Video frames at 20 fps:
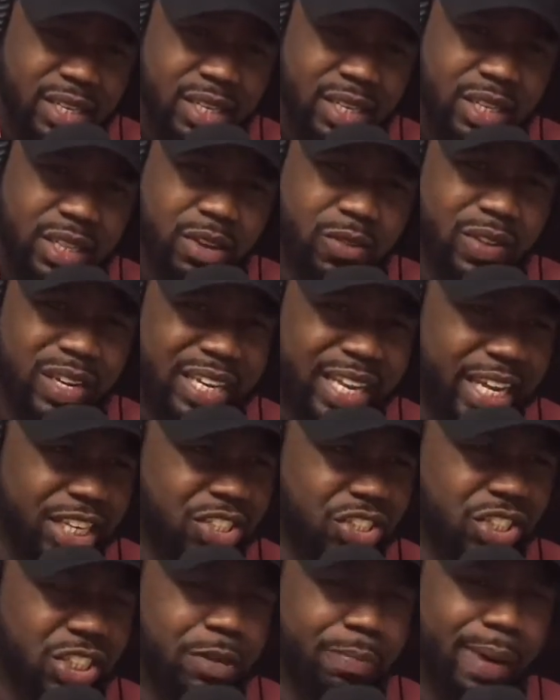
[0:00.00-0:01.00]
The
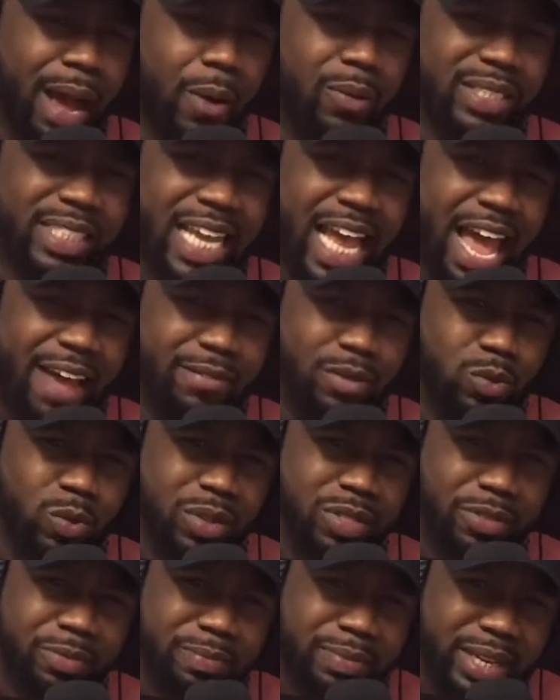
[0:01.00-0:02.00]
relationship I was having
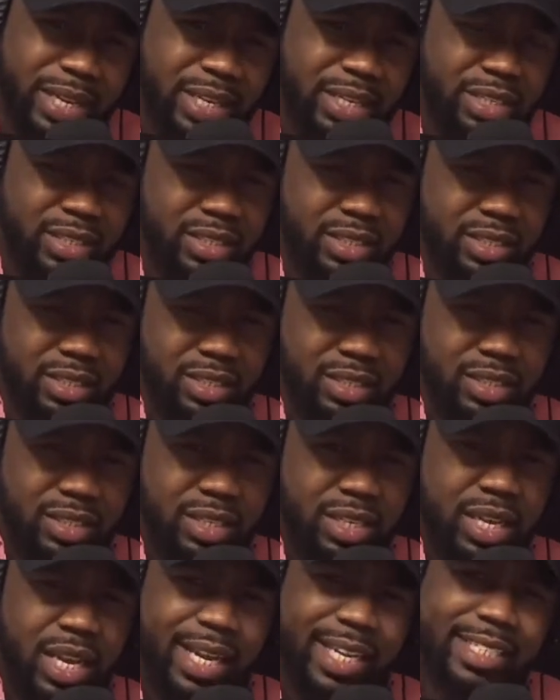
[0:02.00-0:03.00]
with me.
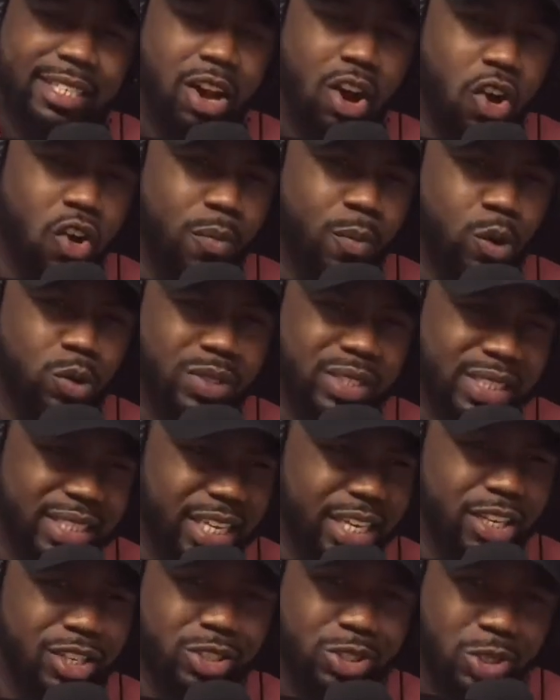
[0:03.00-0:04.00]
Because I almost
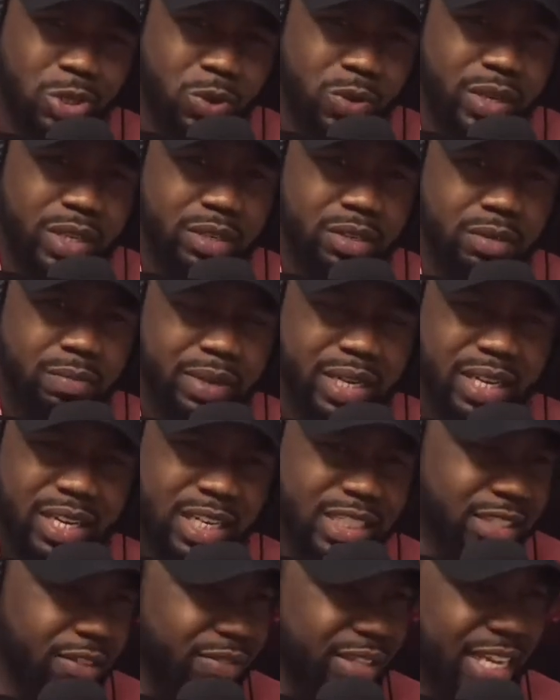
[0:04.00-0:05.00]
didn't do it
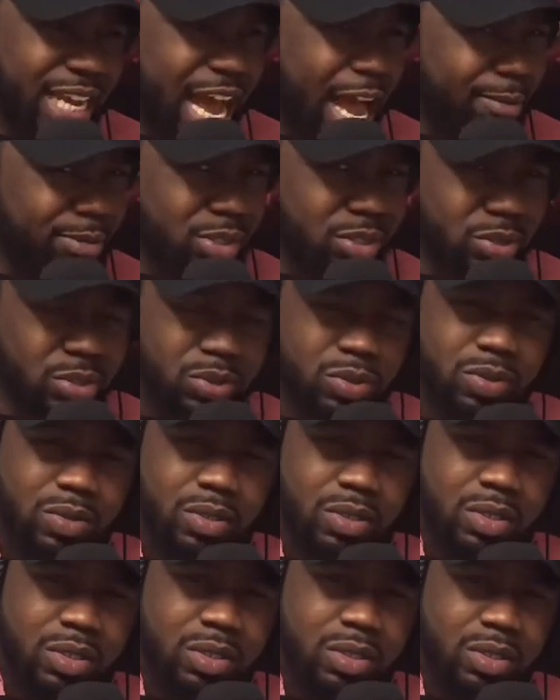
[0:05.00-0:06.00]
because of the obstacle.
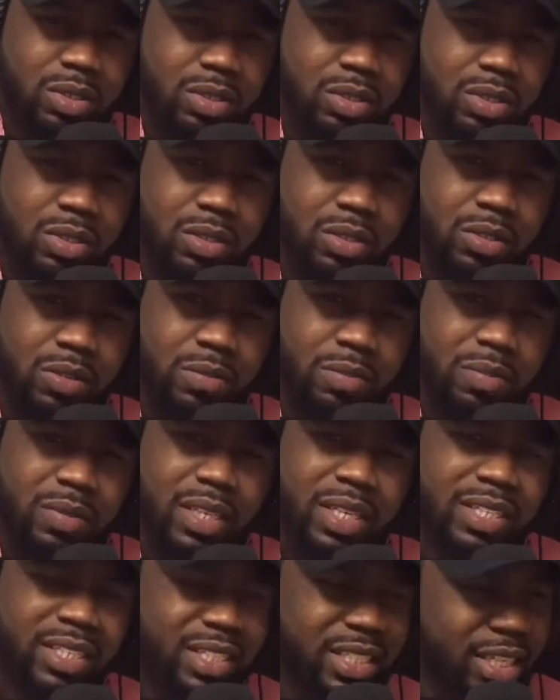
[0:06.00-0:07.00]

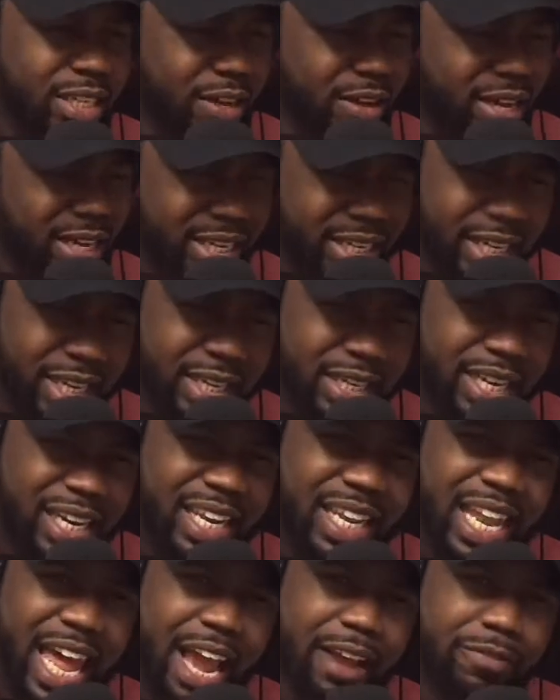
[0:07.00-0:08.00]
See, again,
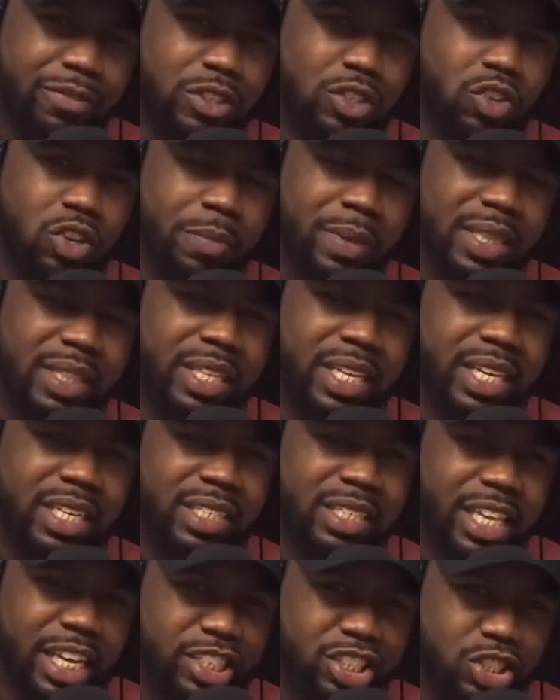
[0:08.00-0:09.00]
in life, there's going to be
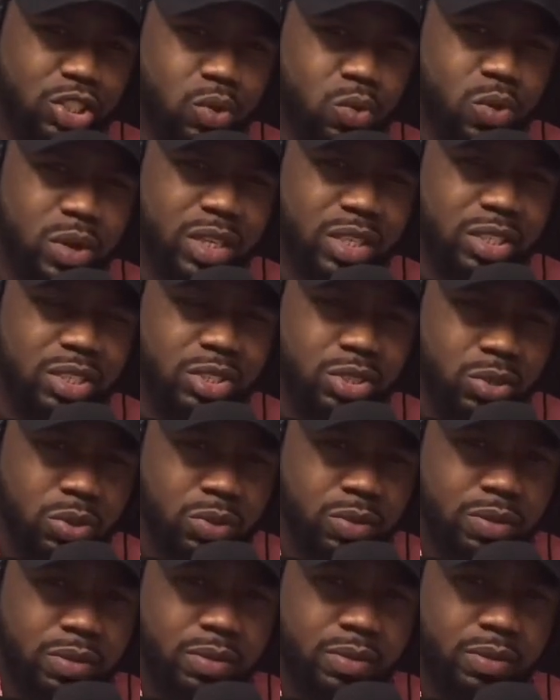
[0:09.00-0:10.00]
things that you want to
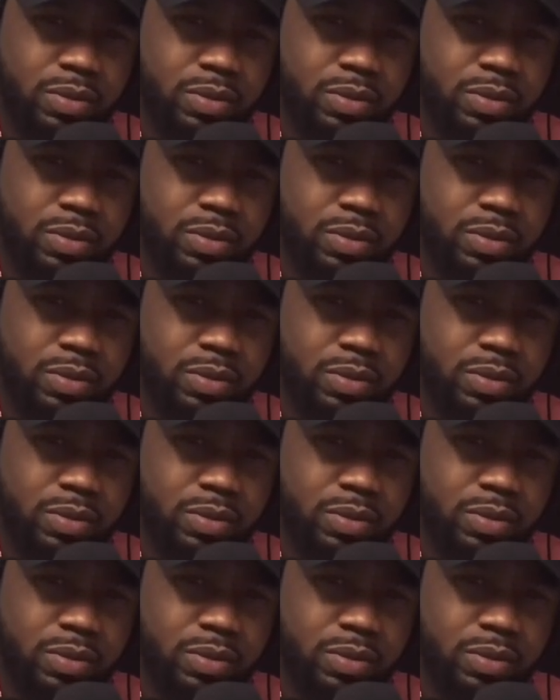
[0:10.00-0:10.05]
do.